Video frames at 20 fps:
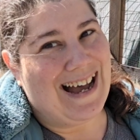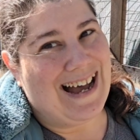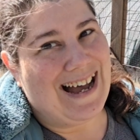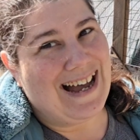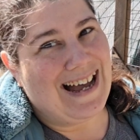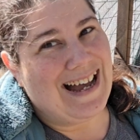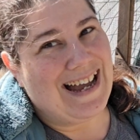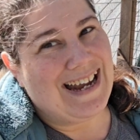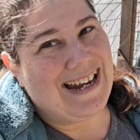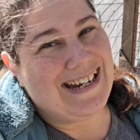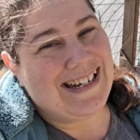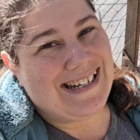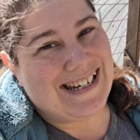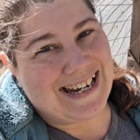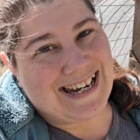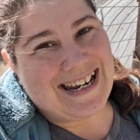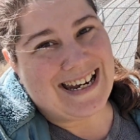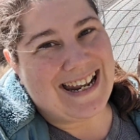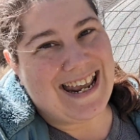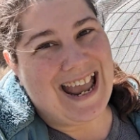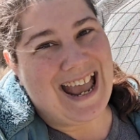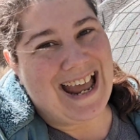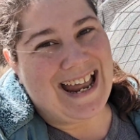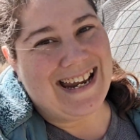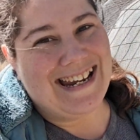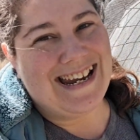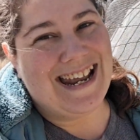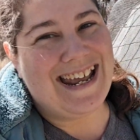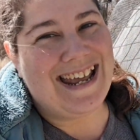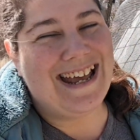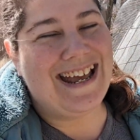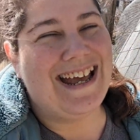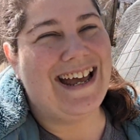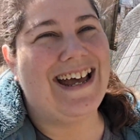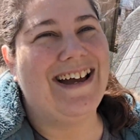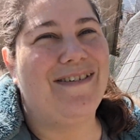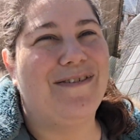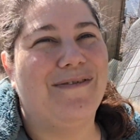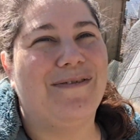I did it again. I